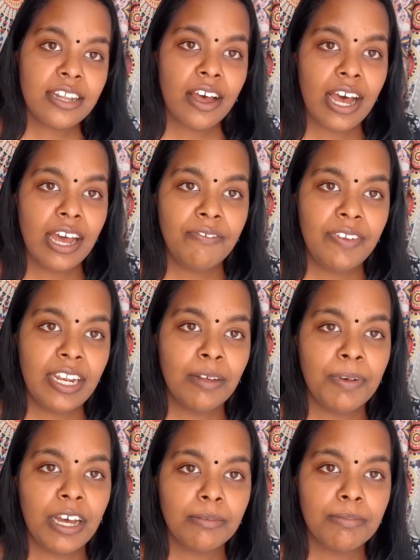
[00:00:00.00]
how I feel
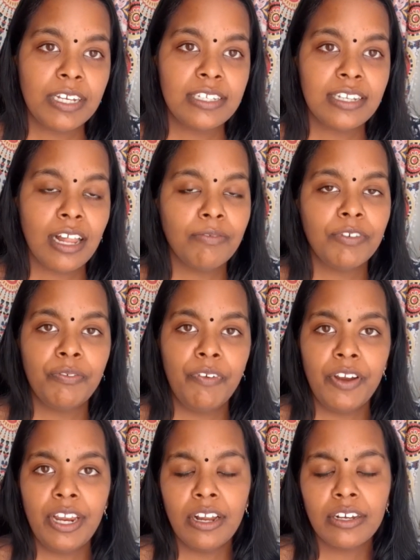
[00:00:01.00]
about myself. For a
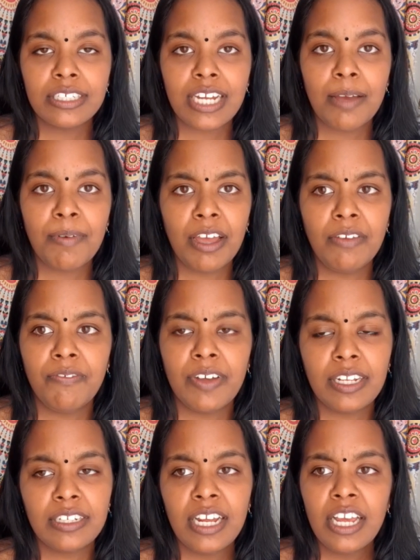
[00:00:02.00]
very long time, I
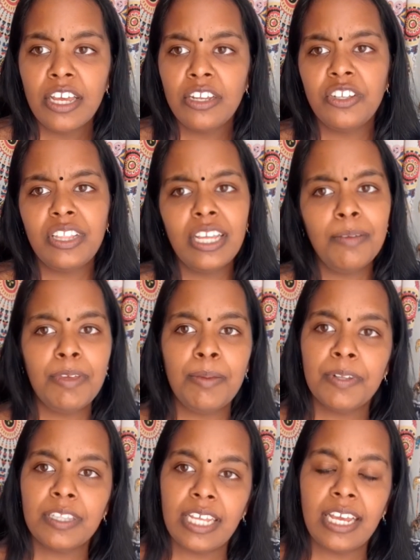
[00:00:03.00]
felt, do you think
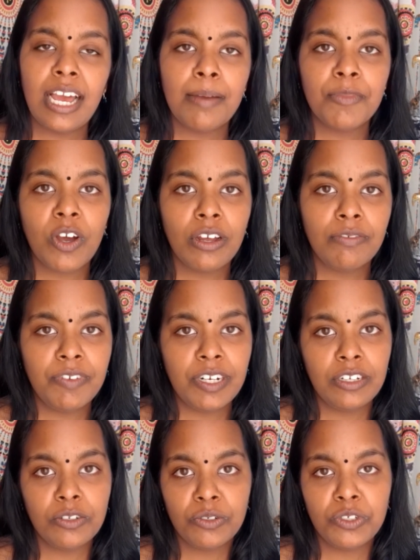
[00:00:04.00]
people think I'm
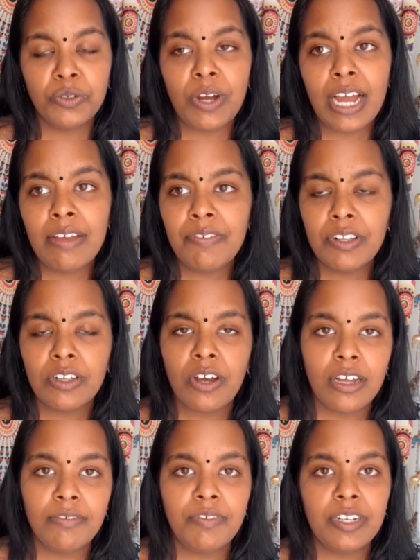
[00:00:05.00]
confident, or do I feel
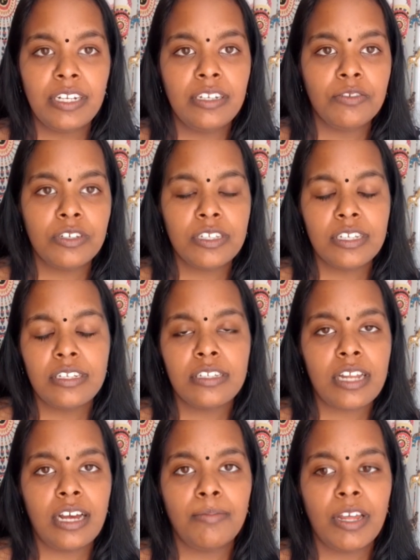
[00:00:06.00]
confident
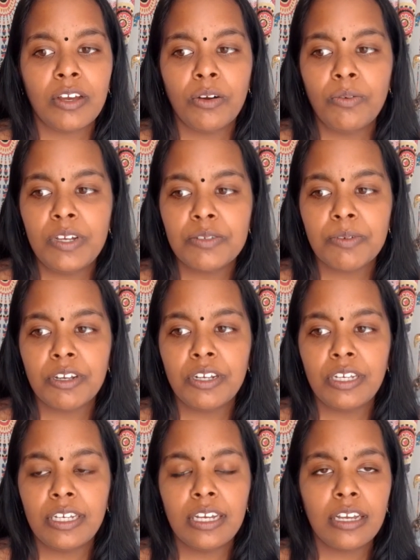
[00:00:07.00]
since I'm like always
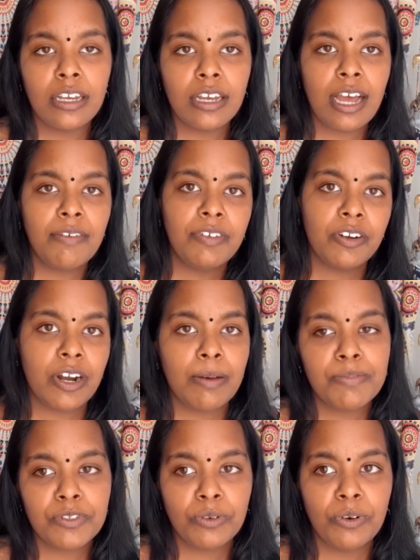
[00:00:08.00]
wearing
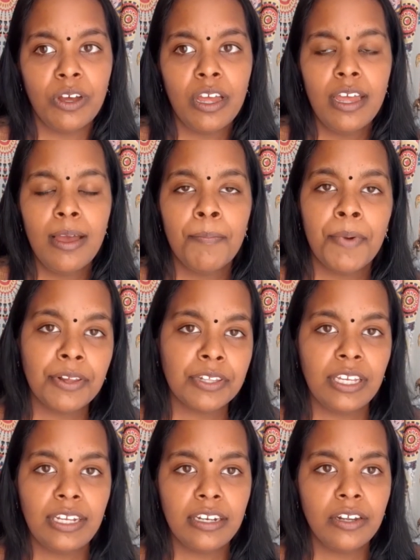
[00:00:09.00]
cover-ups or
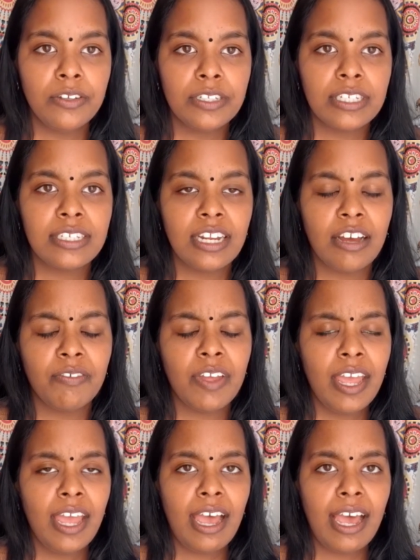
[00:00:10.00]
bulky clothes and stuff?
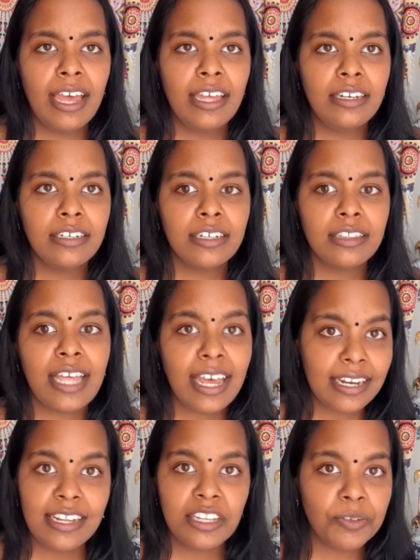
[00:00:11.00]
And
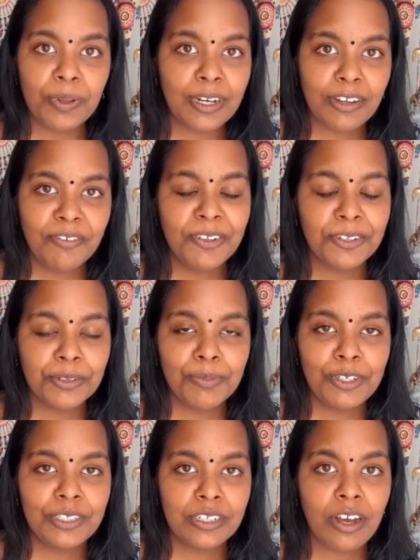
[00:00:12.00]
that is when I feel the
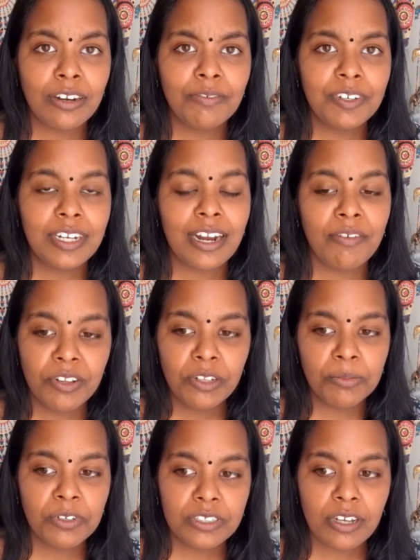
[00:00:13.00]
most confident. I feel the
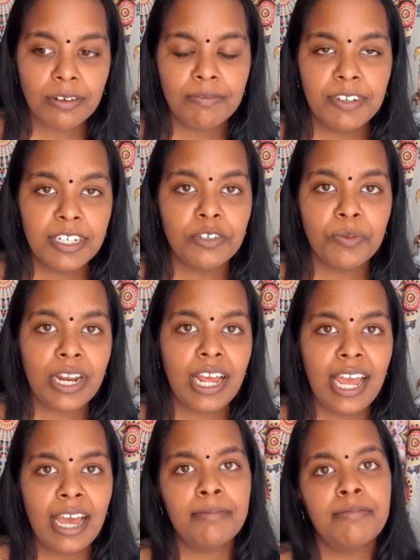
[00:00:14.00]
most confident when I
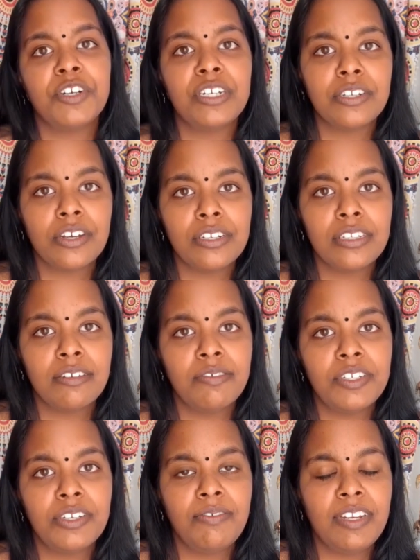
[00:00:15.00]
am dressed
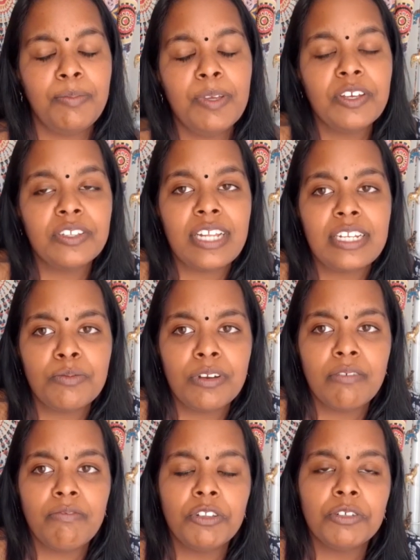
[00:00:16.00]
conservatively, because that's when
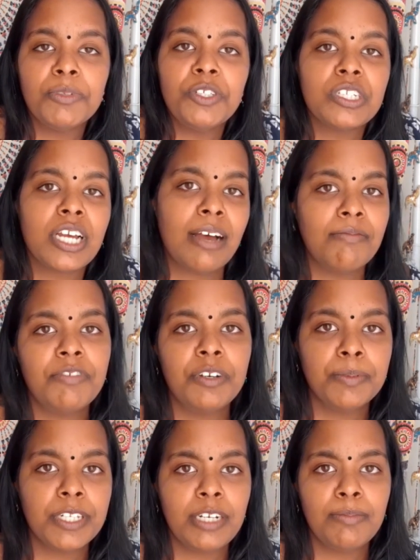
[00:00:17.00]
I feel the most
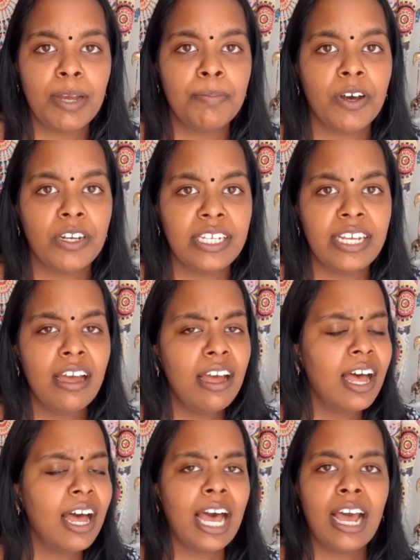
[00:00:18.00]
comfortable in my body.
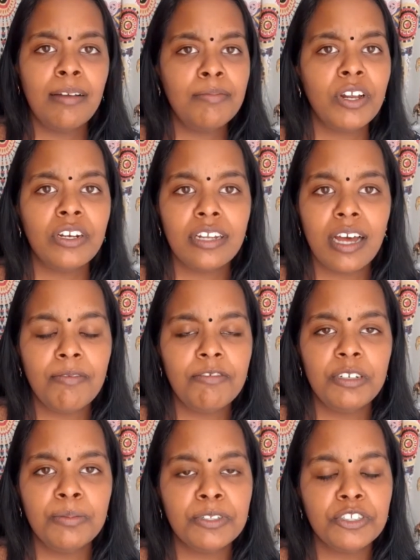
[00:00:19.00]
I'm not
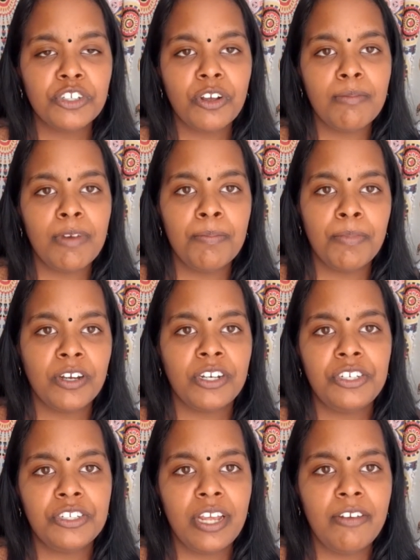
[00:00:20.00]
comfortable showing my
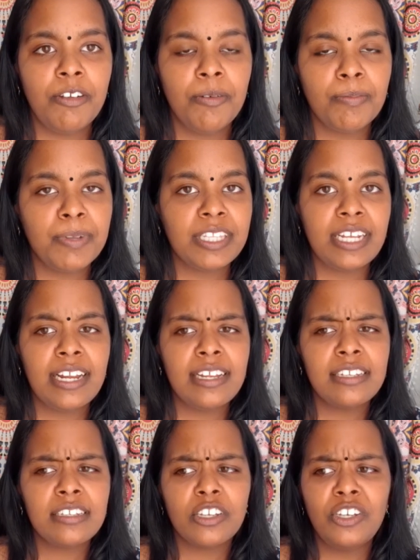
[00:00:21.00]
body to everyone, but that
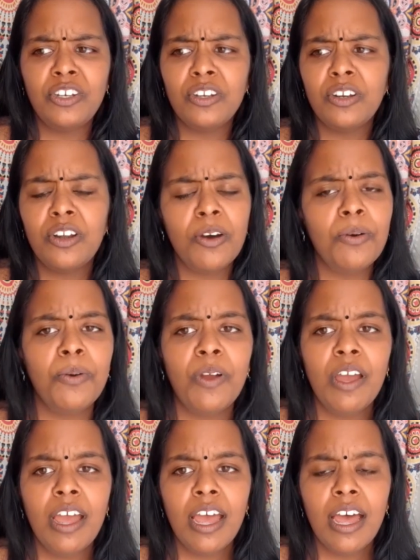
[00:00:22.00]
has no,
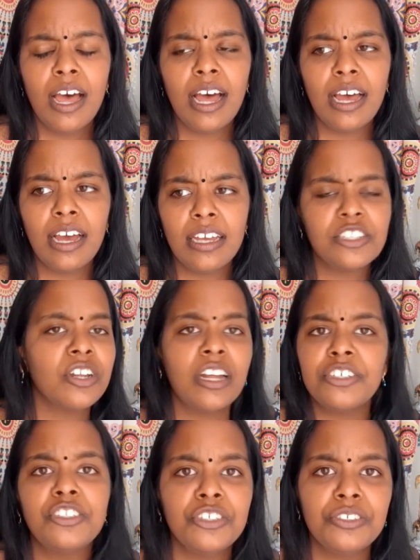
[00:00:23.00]
it's
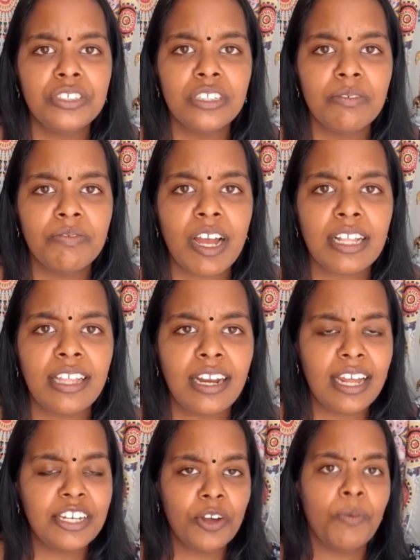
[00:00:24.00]
not due to the fact that
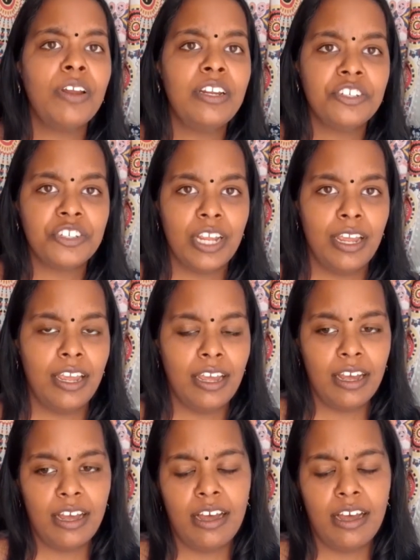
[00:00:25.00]
I don't want to share